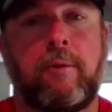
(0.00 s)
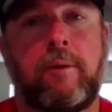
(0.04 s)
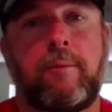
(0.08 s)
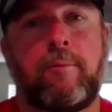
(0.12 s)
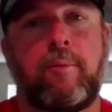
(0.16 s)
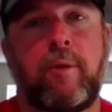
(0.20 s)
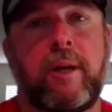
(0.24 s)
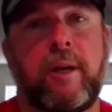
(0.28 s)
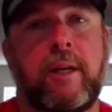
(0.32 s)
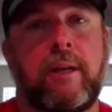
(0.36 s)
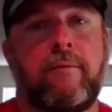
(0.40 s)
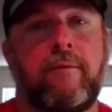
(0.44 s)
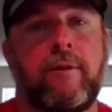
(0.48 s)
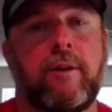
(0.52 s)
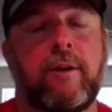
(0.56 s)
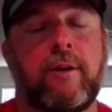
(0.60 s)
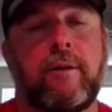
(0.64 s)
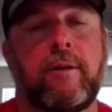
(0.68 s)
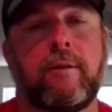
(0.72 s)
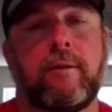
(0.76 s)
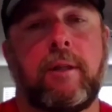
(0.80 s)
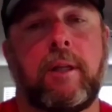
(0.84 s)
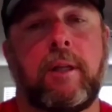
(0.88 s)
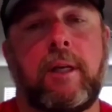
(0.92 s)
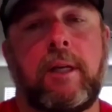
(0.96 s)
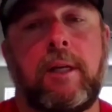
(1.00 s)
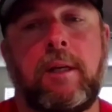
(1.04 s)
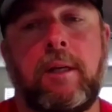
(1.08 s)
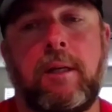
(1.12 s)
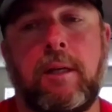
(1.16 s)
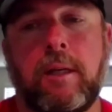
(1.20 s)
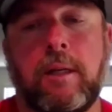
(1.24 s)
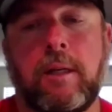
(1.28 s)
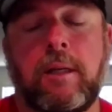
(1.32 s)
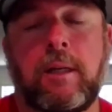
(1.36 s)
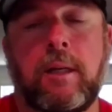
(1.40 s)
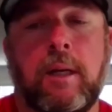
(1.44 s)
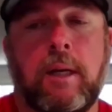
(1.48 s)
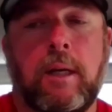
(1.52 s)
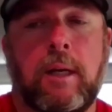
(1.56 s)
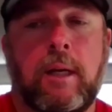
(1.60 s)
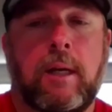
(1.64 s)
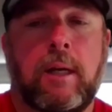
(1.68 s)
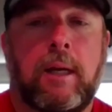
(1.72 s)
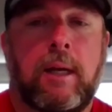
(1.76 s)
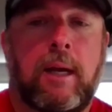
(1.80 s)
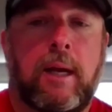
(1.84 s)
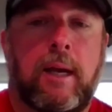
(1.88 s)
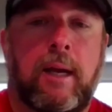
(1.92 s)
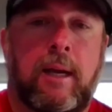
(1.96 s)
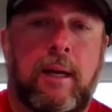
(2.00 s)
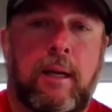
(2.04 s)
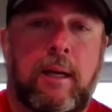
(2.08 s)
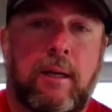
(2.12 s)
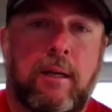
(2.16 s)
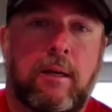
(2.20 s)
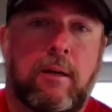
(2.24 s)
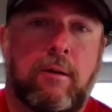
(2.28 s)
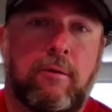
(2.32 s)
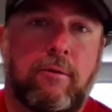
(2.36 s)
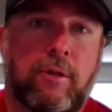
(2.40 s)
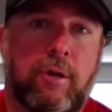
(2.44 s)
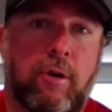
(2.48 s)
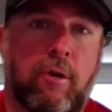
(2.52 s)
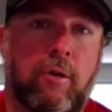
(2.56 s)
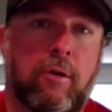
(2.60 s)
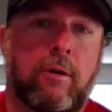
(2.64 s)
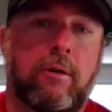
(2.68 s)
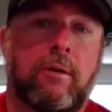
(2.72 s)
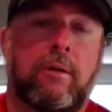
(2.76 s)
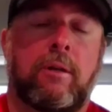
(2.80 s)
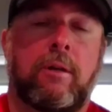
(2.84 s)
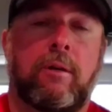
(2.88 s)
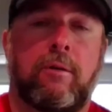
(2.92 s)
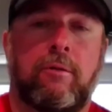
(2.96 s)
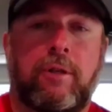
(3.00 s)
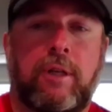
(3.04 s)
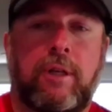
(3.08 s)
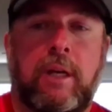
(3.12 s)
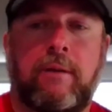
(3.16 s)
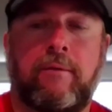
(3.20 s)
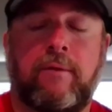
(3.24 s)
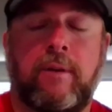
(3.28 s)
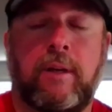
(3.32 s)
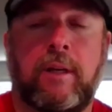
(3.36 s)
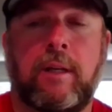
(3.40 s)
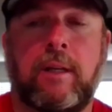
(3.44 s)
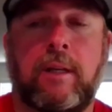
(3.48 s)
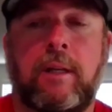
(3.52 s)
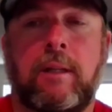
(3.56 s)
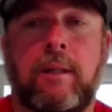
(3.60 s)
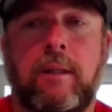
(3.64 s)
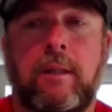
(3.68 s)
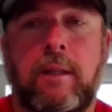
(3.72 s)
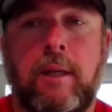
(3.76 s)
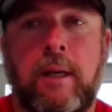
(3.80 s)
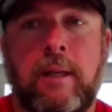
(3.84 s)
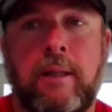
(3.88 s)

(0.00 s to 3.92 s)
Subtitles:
we play in a very good league, and Coach Hart and Coach Avin